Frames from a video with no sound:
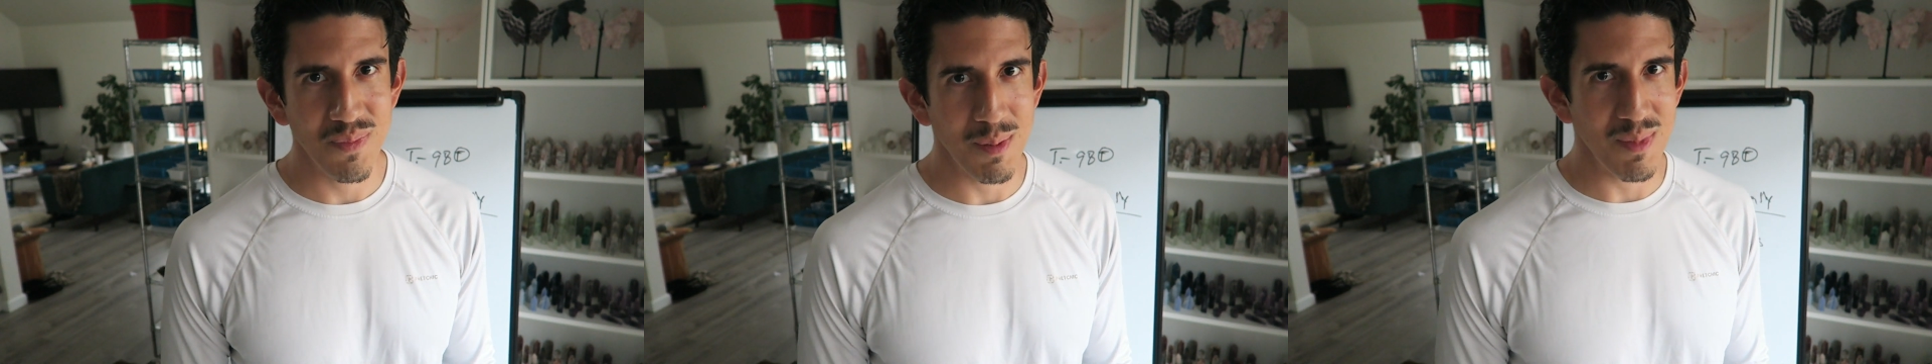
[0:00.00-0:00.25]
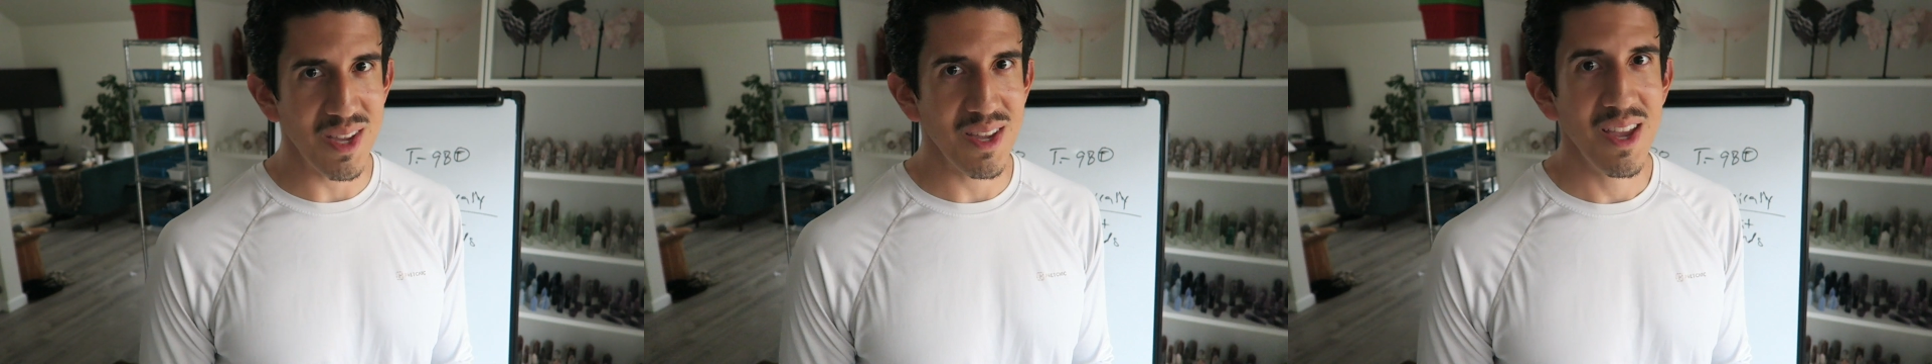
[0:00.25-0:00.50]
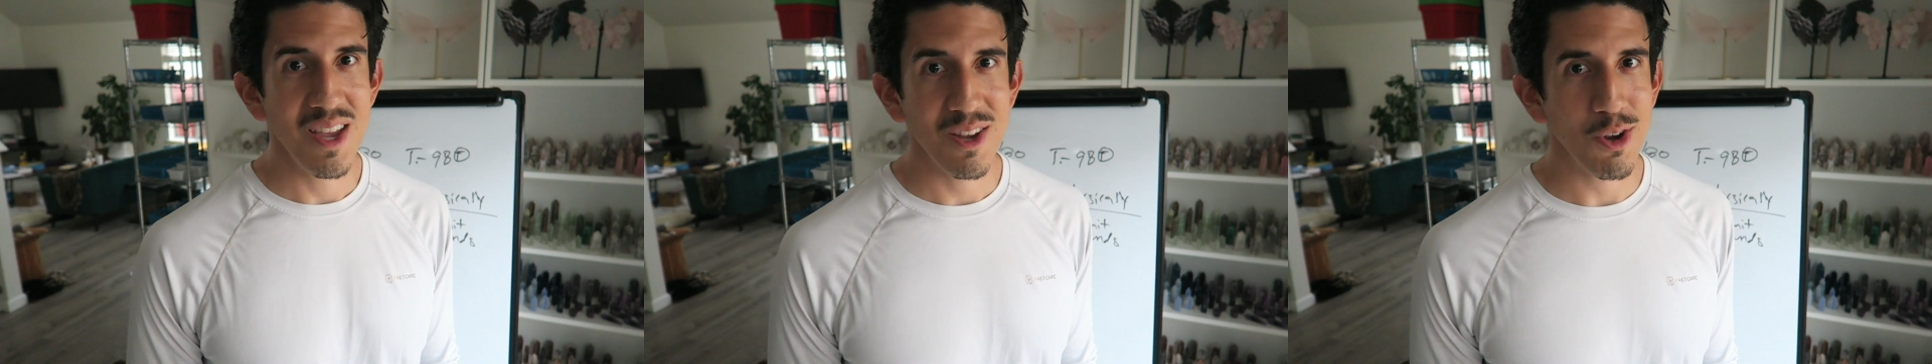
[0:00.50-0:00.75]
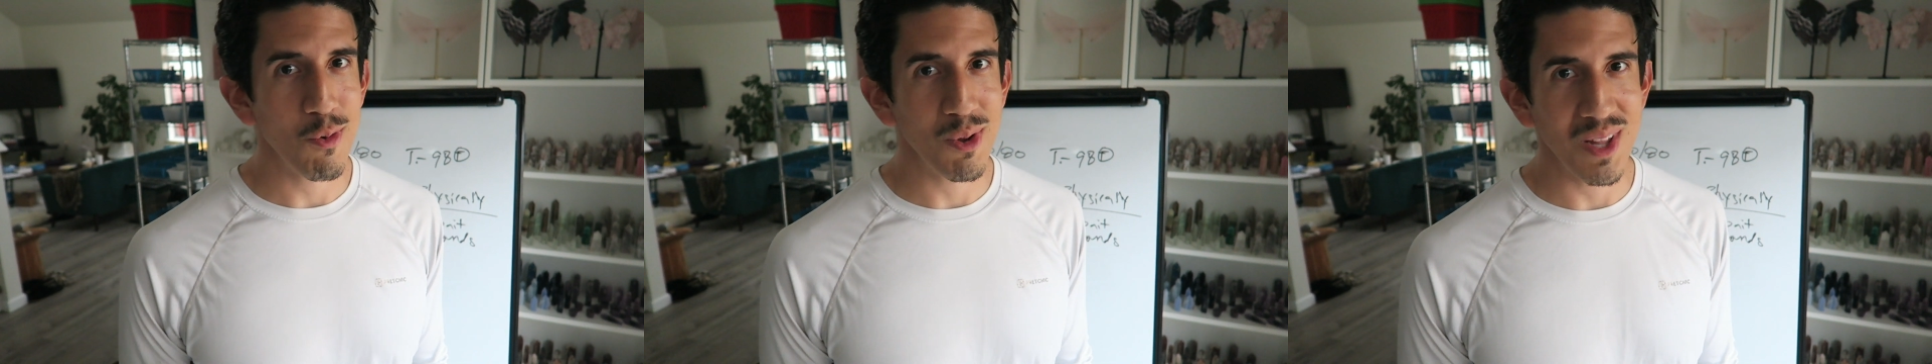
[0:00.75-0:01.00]
Let me
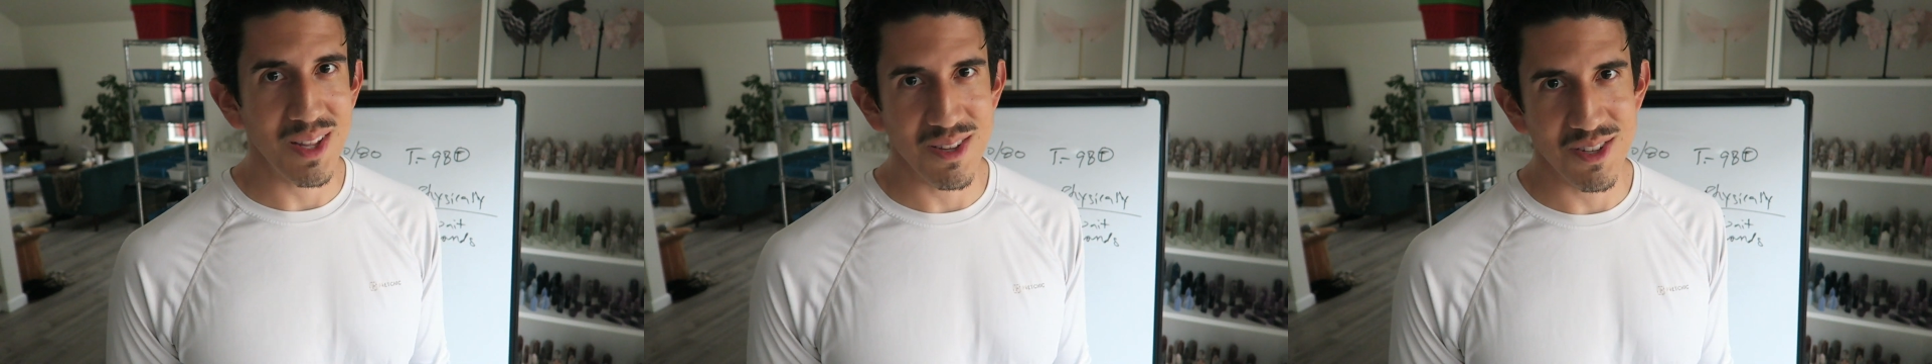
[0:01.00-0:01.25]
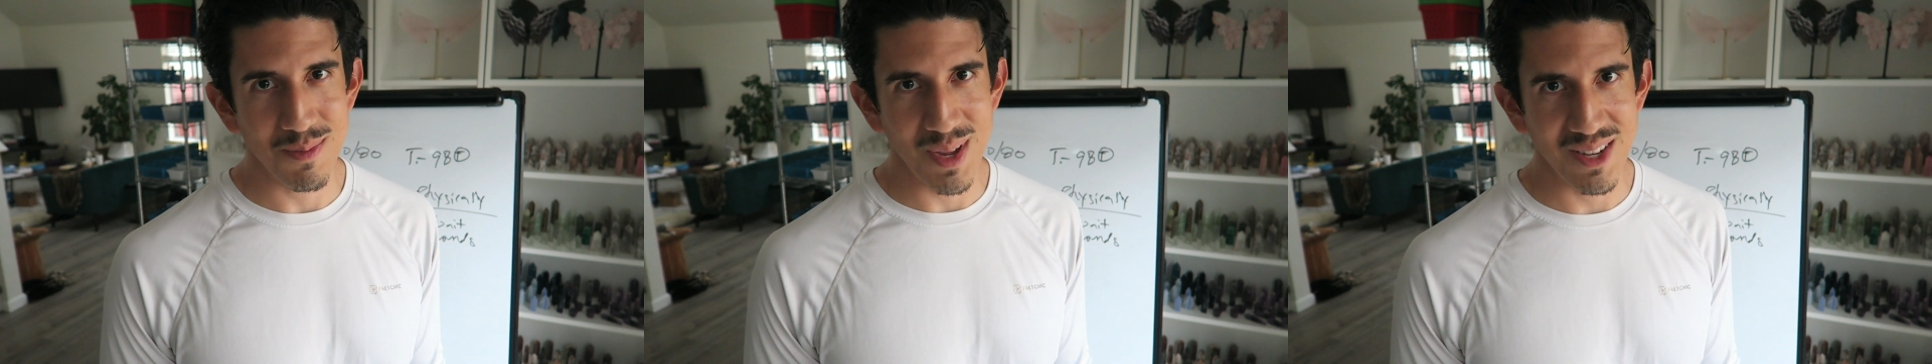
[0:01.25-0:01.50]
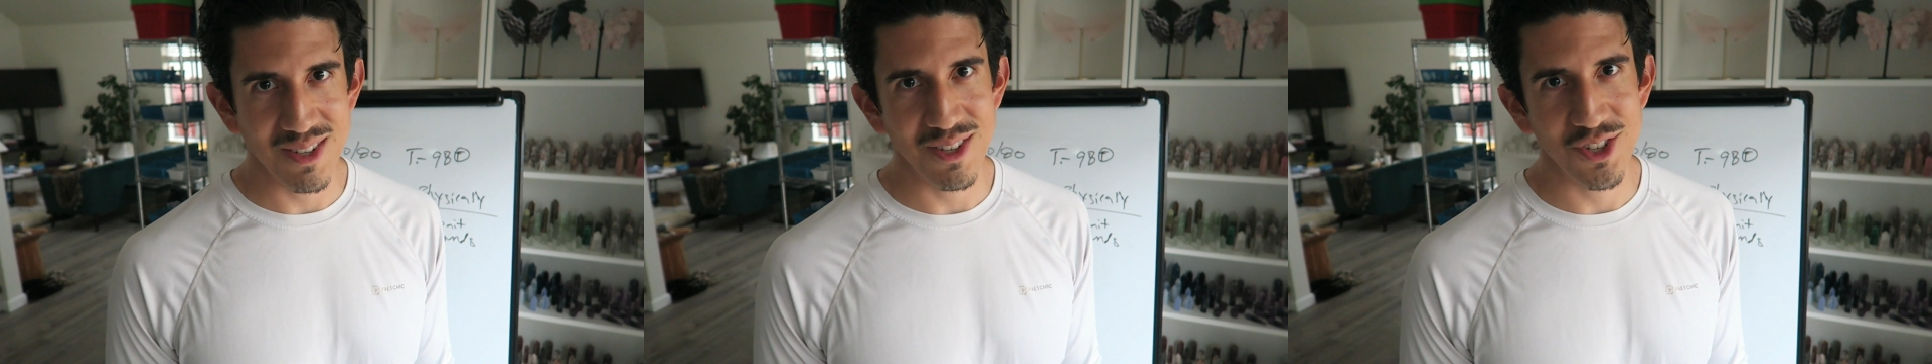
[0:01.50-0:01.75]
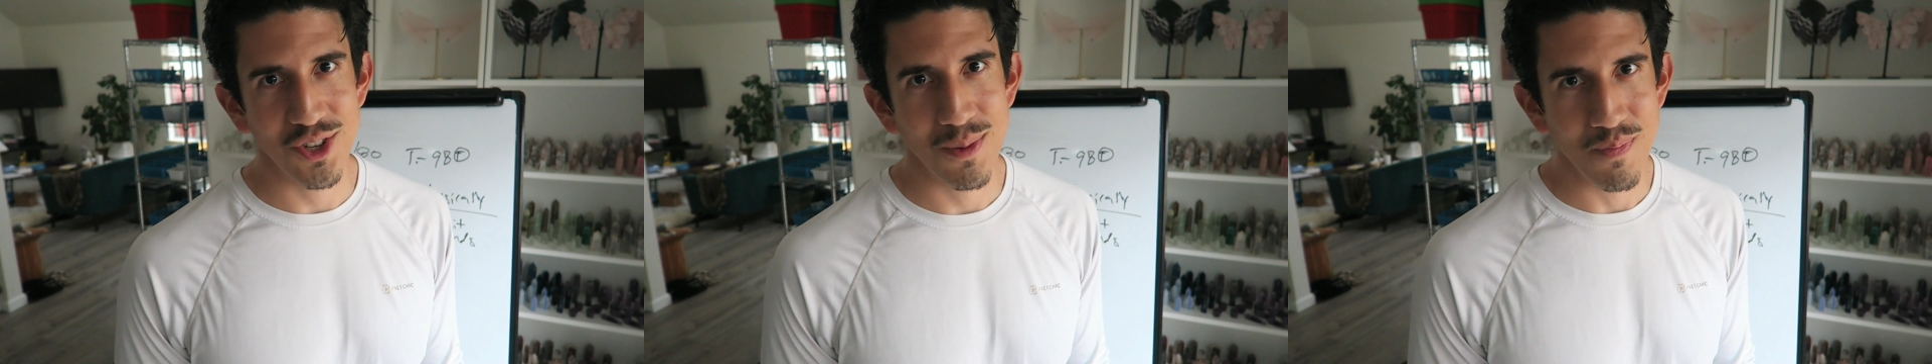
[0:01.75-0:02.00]
go relay this
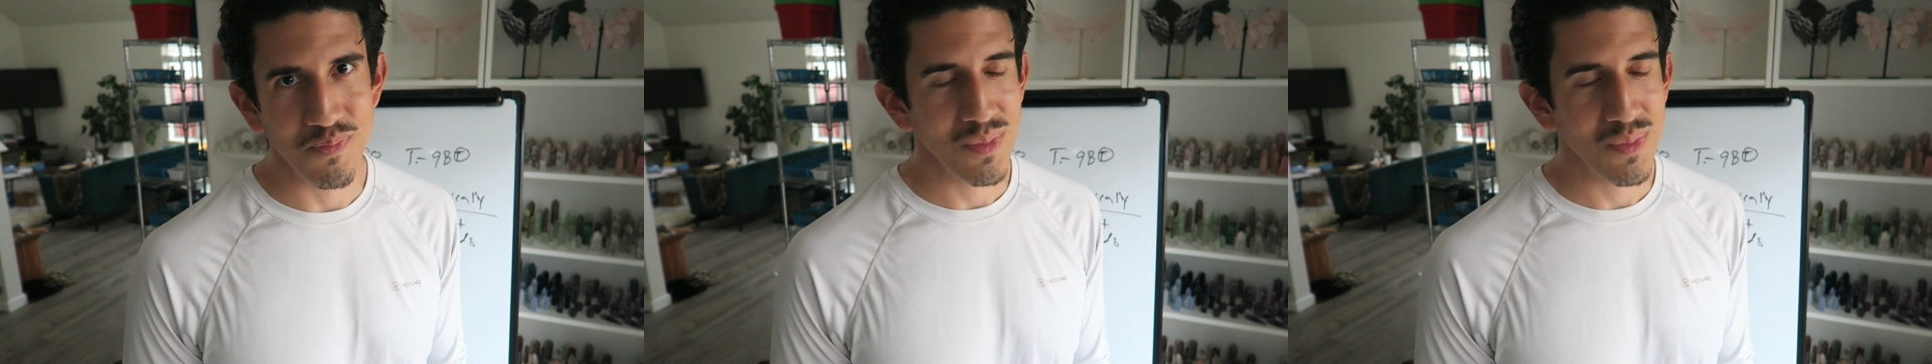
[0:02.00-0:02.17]
message.